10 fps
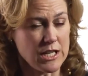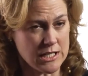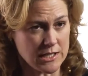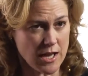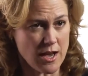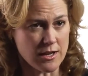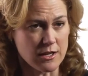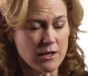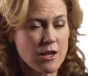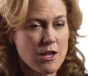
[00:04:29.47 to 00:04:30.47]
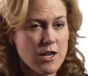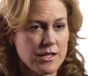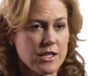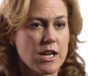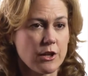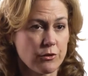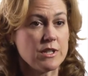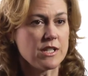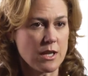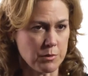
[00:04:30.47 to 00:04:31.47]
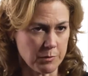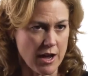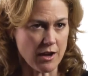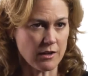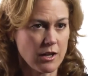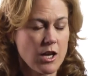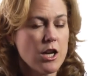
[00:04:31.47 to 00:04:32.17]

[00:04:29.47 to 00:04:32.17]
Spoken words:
inside it is to take 3 steps back.